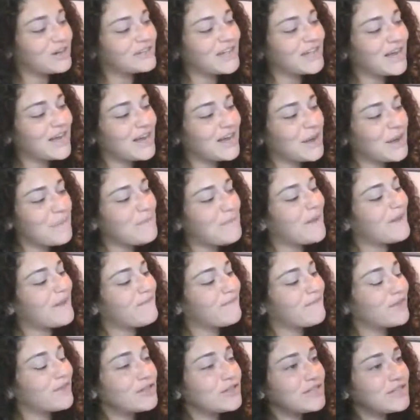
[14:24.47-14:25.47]
It's called
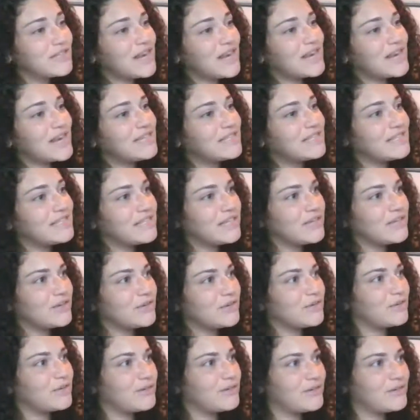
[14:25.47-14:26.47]
My First I
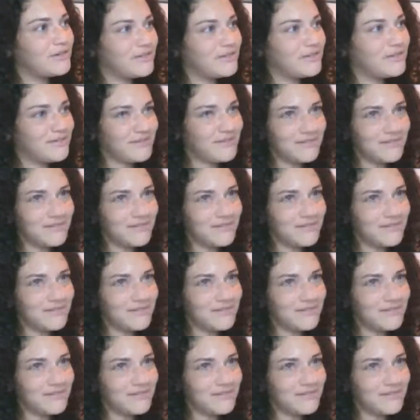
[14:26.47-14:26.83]
See You.